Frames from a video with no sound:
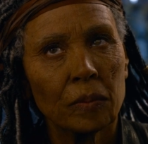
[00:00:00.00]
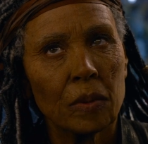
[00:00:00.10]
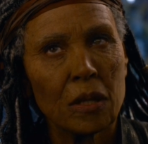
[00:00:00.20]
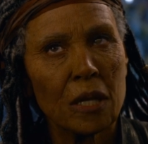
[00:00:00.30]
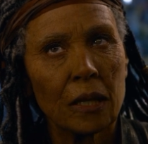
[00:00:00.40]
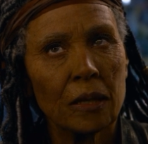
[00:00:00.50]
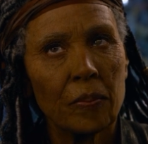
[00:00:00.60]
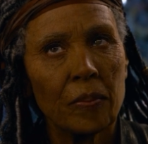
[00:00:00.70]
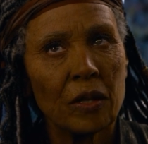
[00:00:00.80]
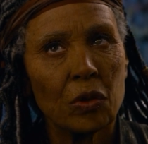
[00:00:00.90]
stuck in a
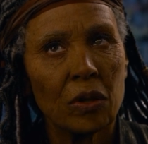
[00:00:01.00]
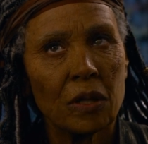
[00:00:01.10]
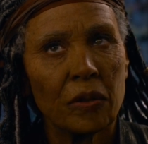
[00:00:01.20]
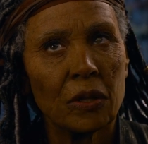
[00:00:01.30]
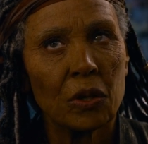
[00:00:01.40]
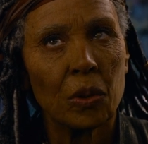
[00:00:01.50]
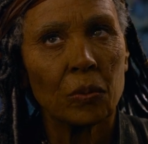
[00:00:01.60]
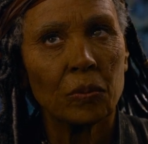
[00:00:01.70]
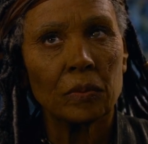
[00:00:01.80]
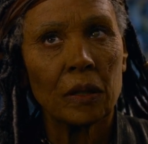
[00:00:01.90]
matrix of its
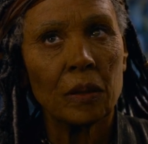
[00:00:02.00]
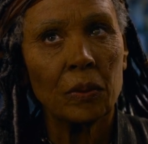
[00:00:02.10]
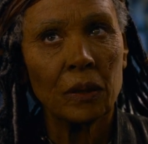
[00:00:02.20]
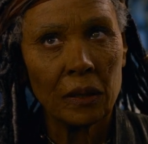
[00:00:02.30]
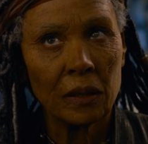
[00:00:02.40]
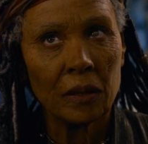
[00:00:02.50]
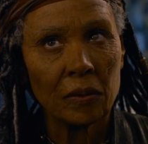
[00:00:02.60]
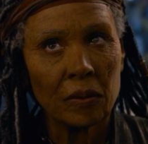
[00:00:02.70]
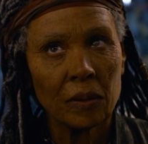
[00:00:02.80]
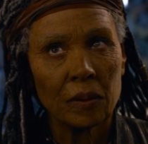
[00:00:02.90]
own. They
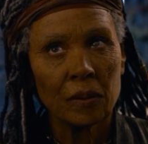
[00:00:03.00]
believed